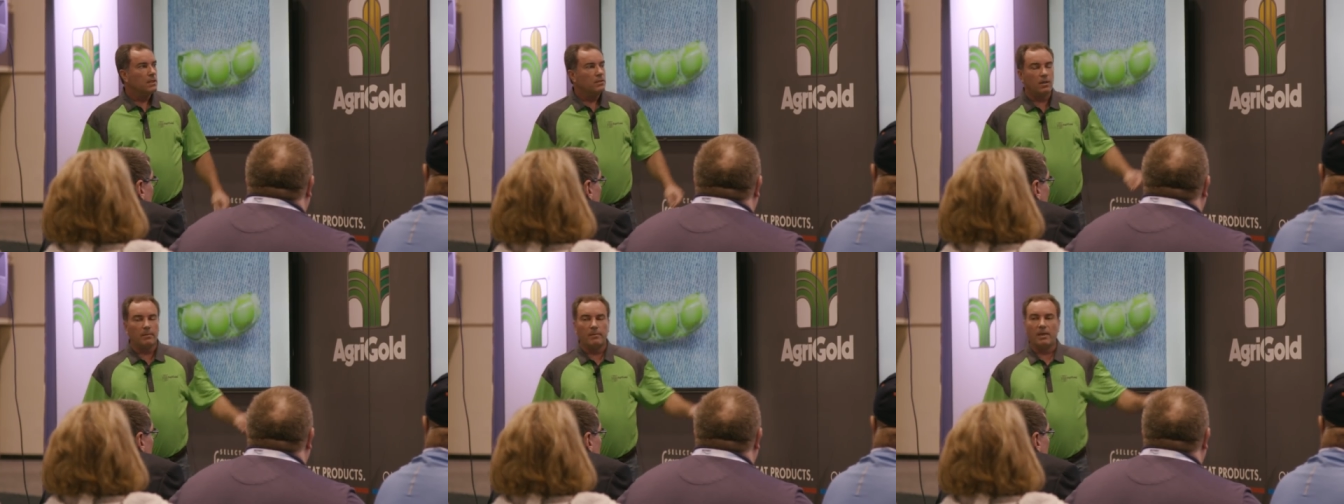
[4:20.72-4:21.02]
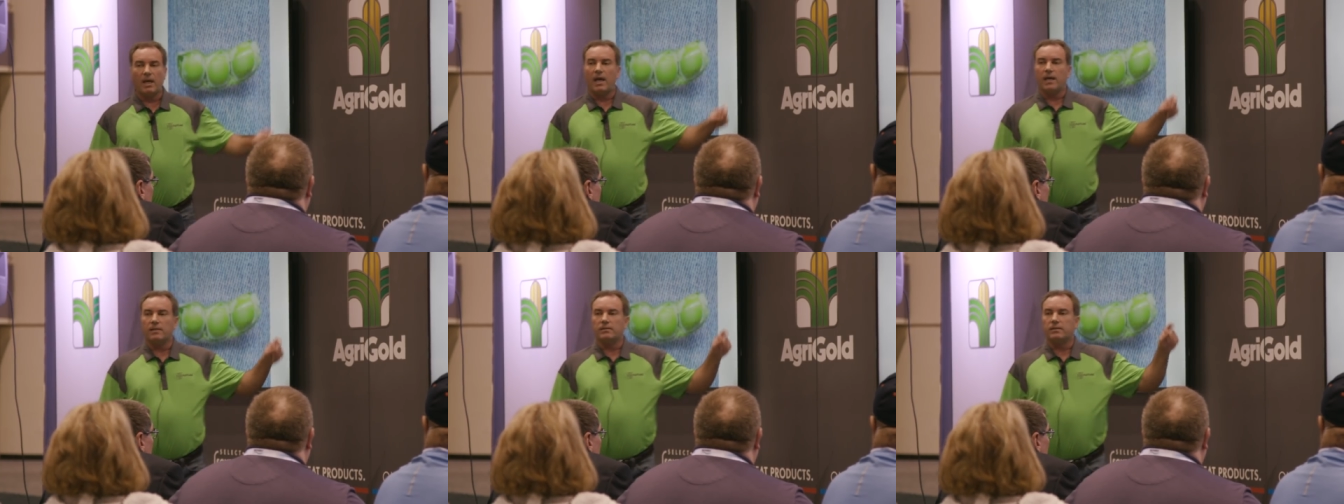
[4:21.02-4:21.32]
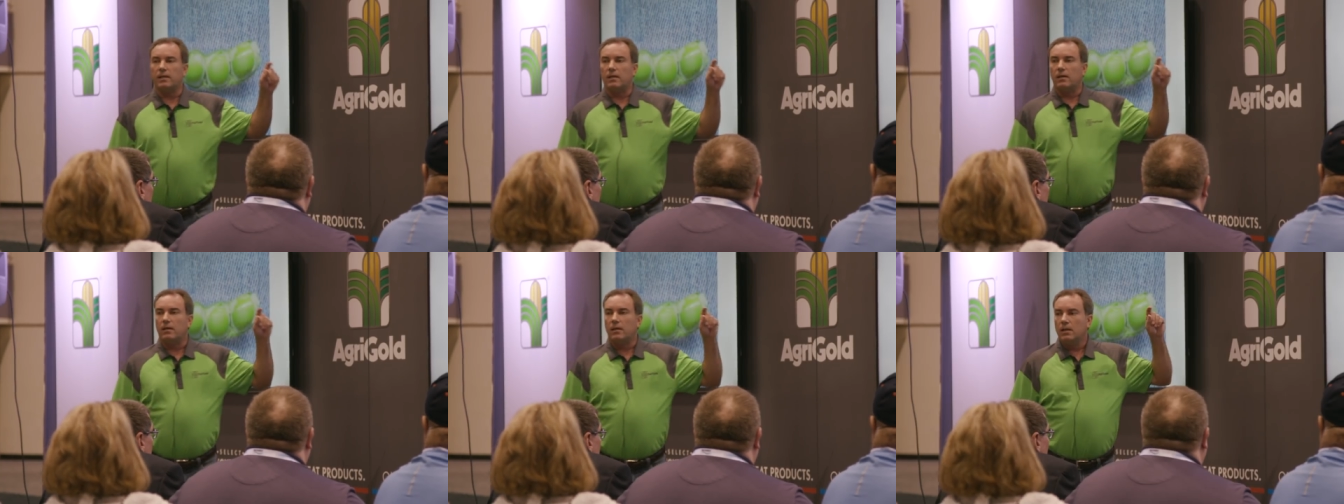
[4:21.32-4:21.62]
So let me
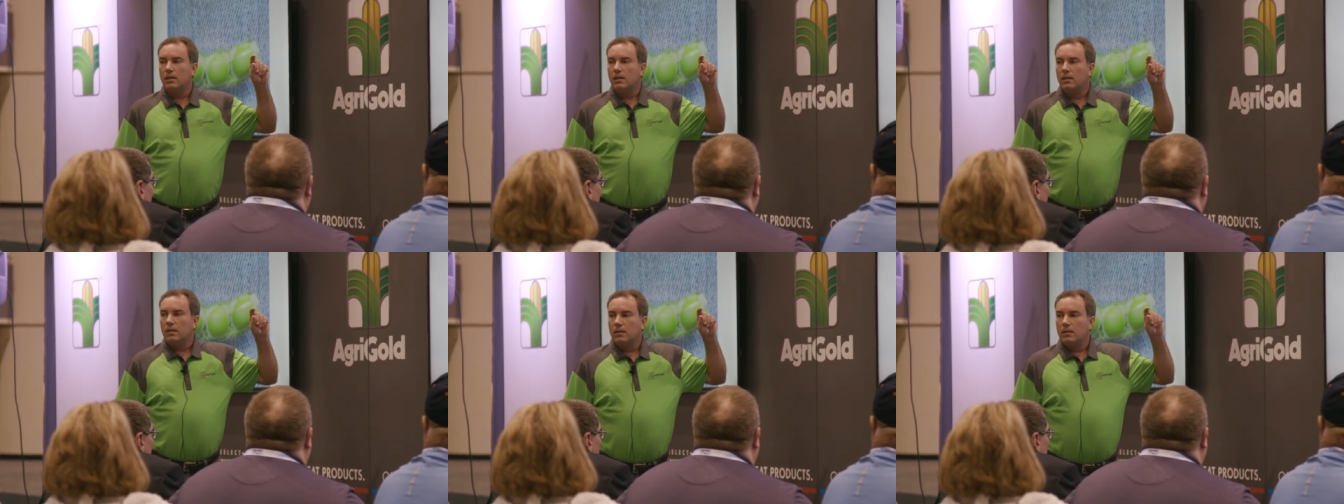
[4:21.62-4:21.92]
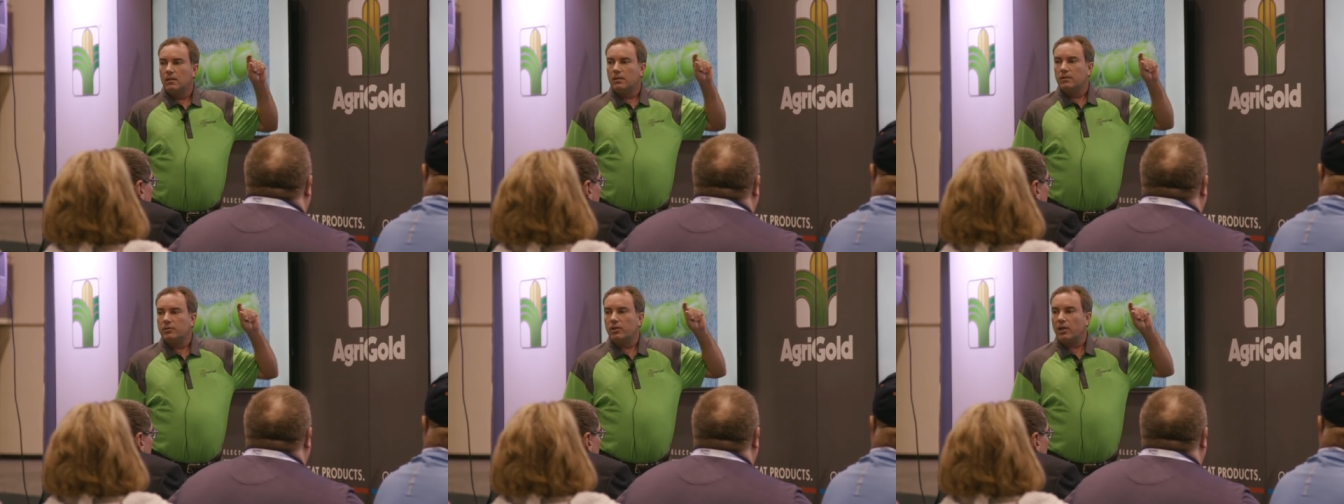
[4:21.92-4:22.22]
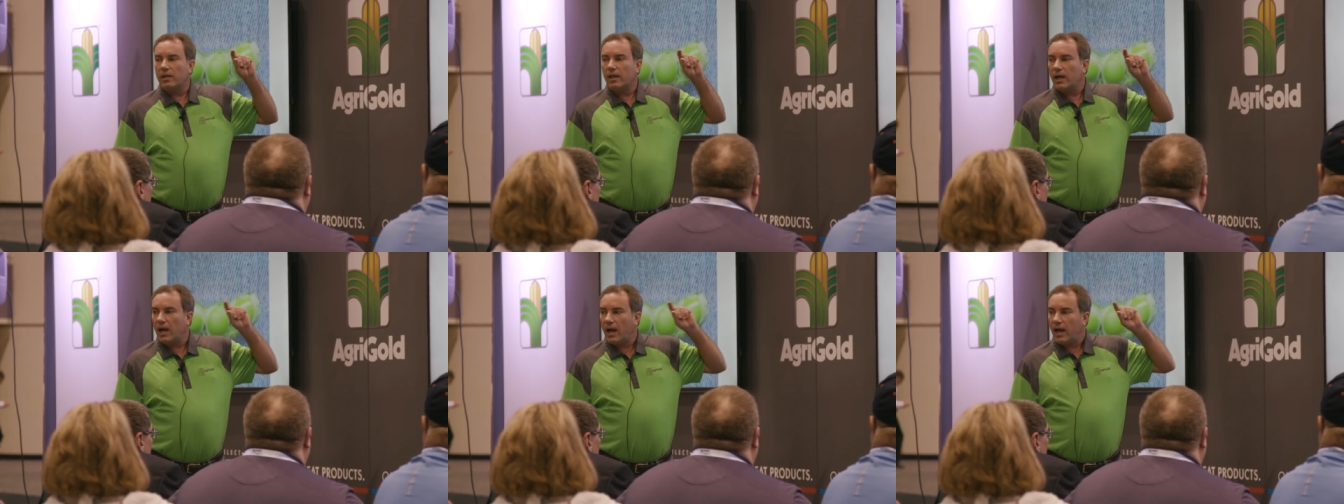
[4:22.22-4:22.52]
ask you.
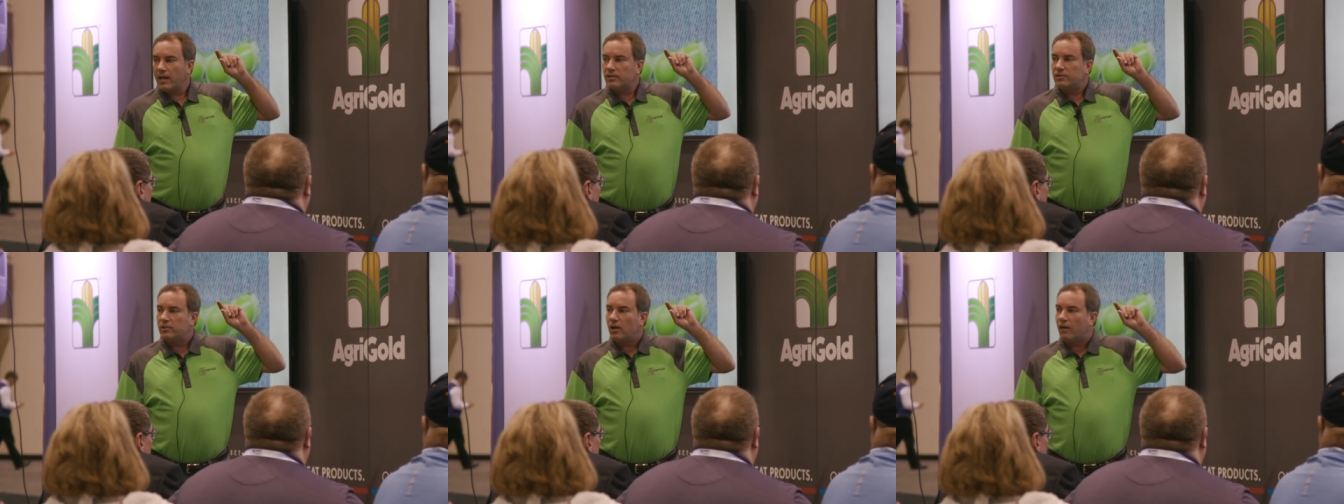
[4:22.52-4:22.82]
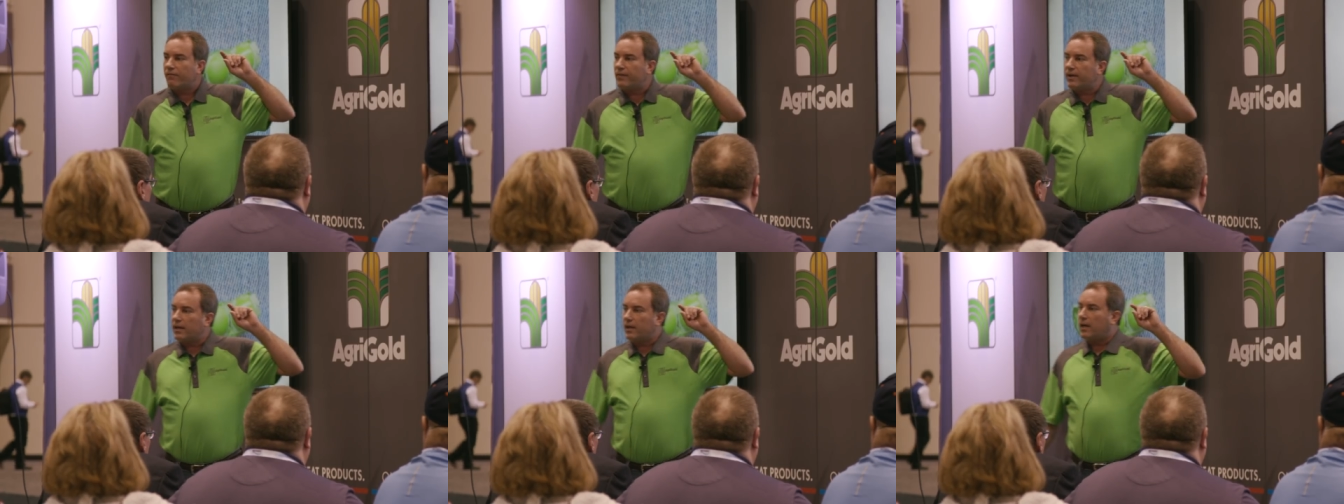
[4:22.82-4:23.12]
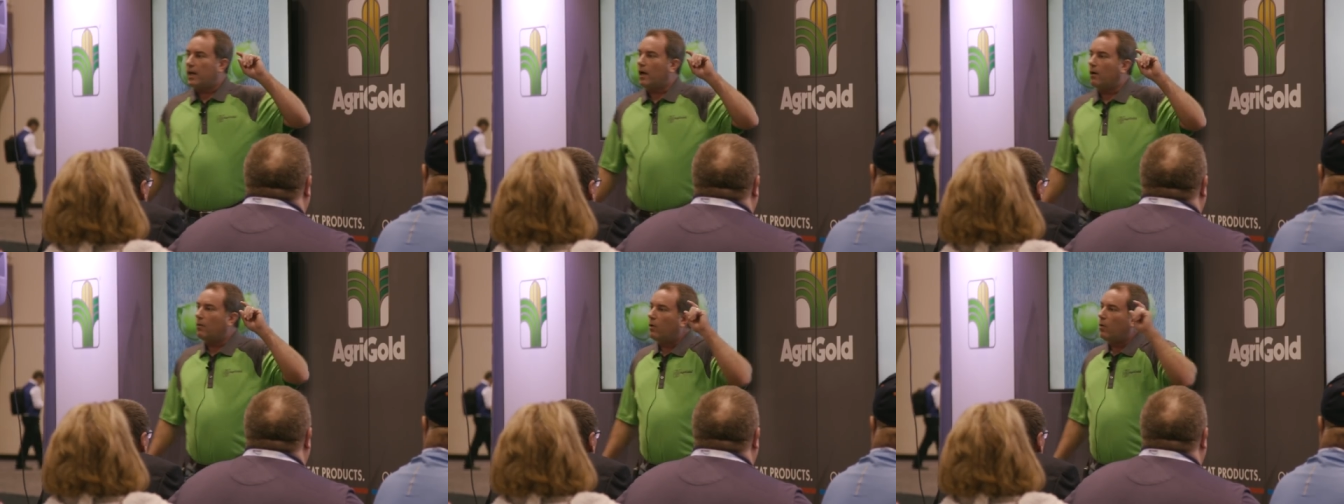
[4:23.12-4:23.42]
So then I had to start figuring out,